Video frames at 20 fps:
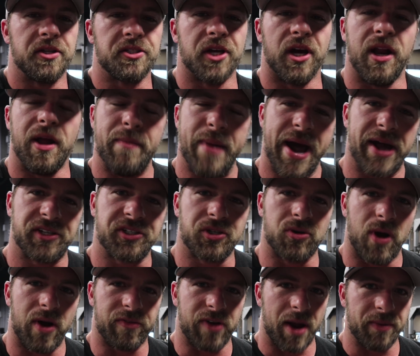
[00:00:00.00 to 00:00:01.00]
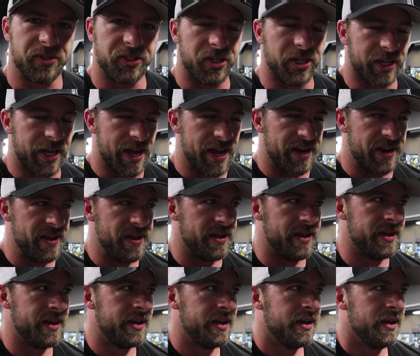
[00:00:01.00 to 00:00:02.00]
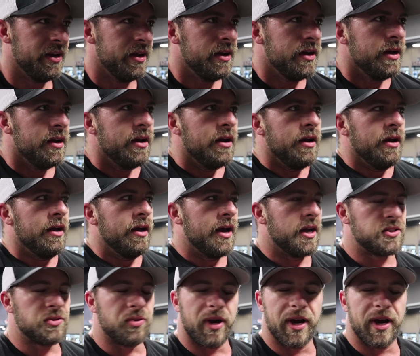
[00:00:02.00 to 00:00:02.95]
Good at match twelve reps again. That's